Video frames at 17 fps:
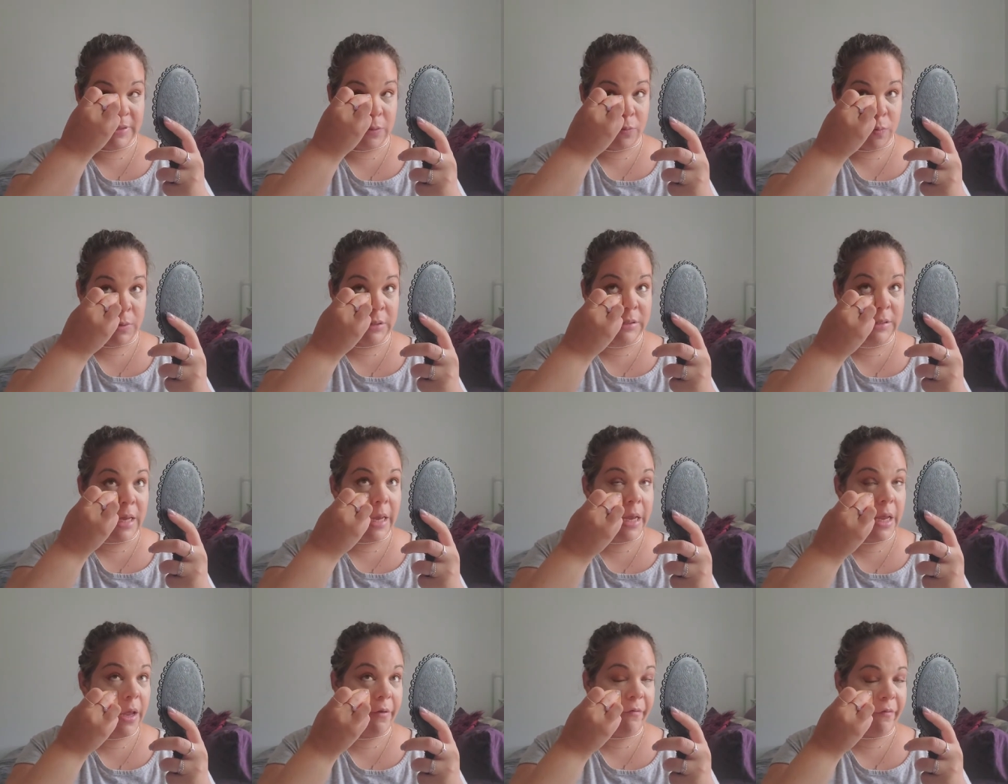and once I
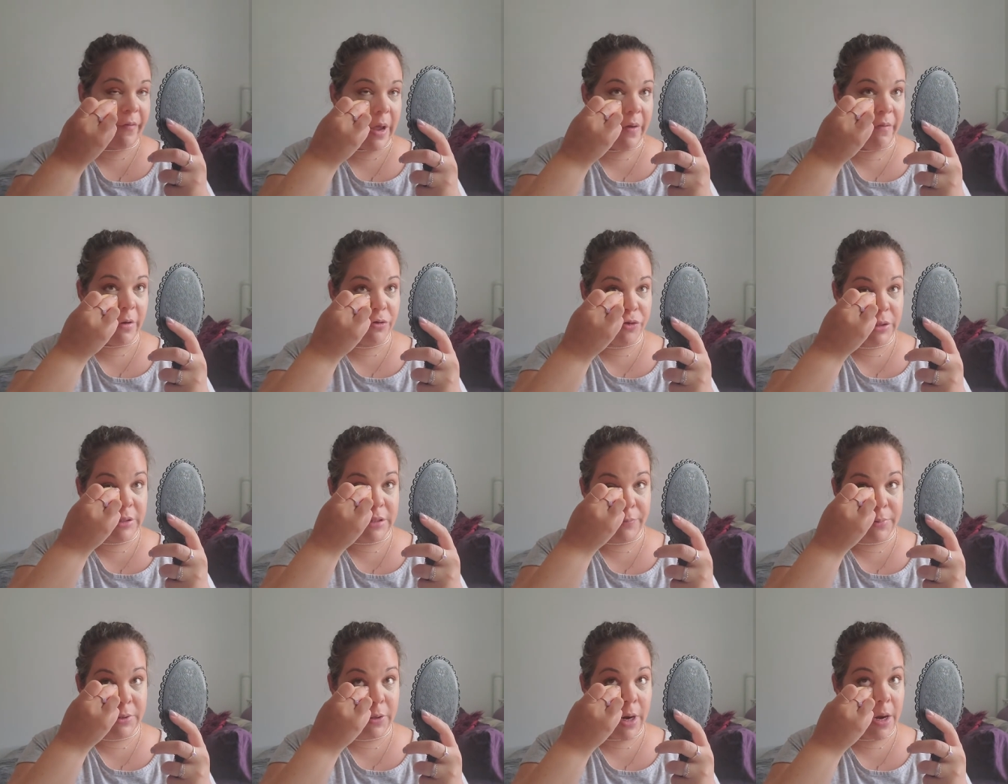hit 500
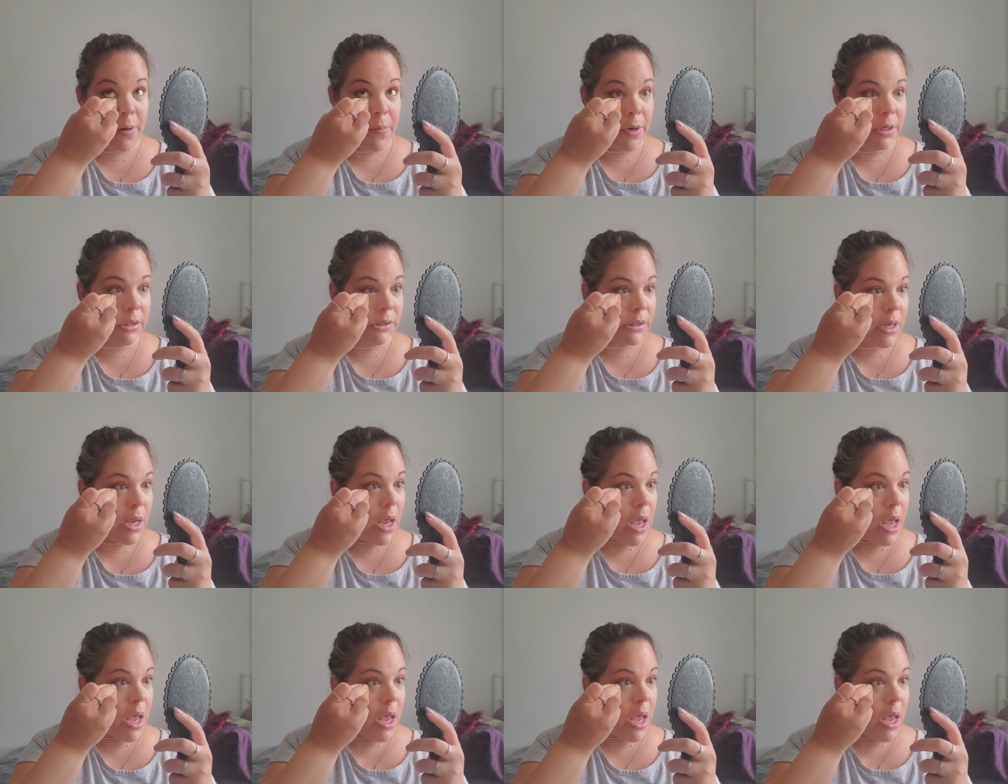subscribers,